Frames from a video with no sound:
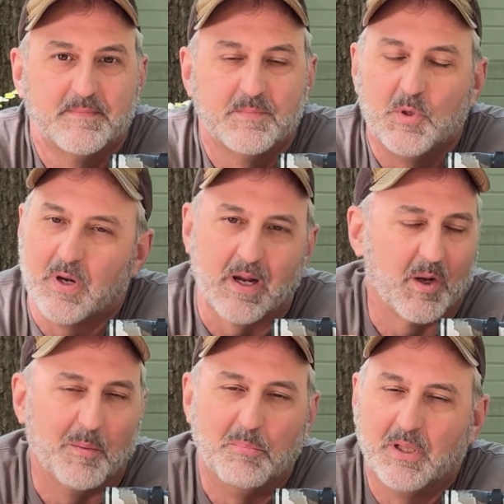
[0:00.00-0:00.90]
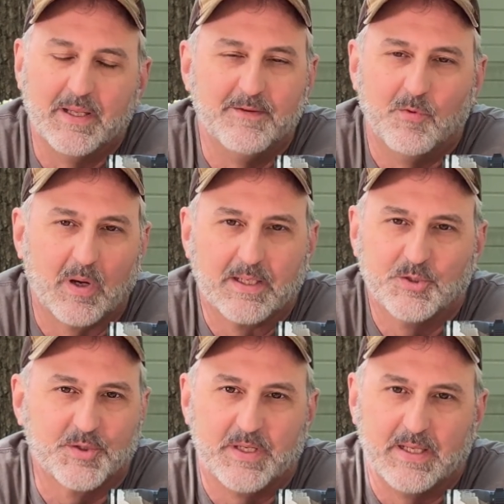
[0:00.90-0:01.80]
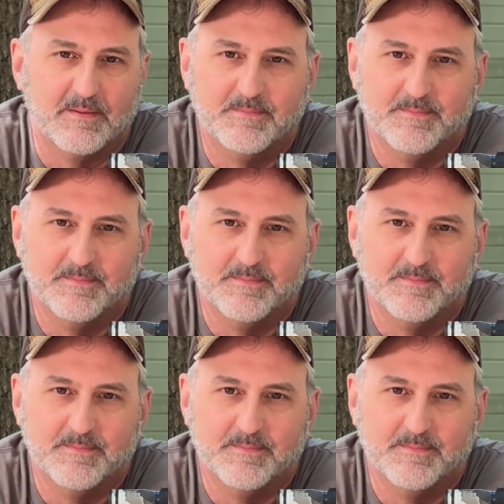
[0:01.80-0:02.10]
You're not going to believe what I just did.